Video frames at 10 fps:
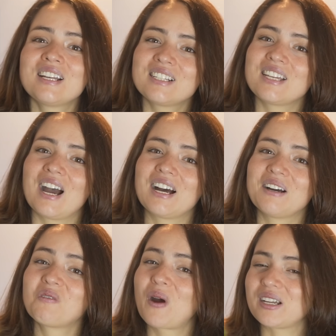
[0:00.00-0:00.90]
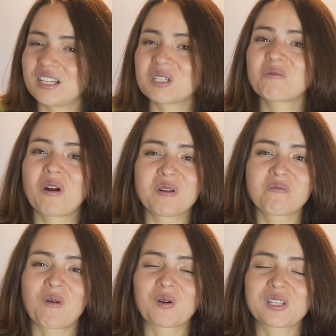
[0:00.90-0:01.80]
yeah, weight is very
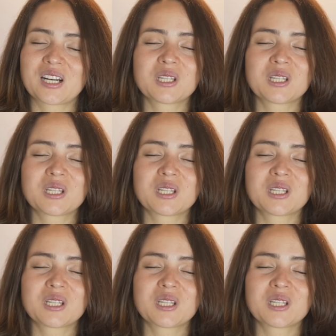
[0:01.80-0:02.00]
important,